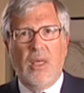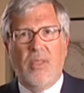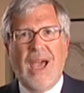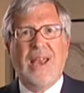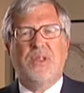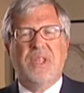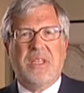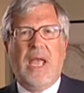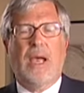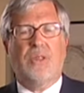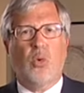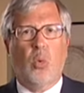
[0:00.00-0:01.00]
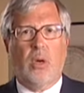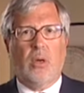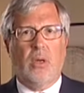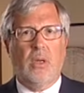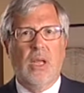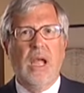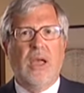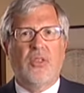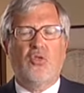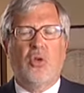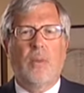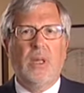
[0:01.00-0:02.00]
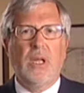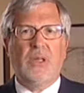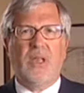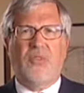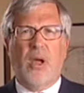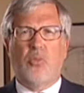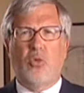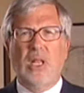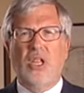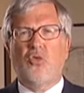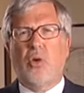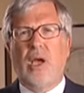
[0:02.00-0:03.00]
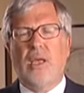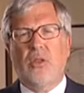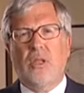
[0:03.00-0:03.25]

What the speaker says: That is a task worker. And the trouble is, if I'm really trying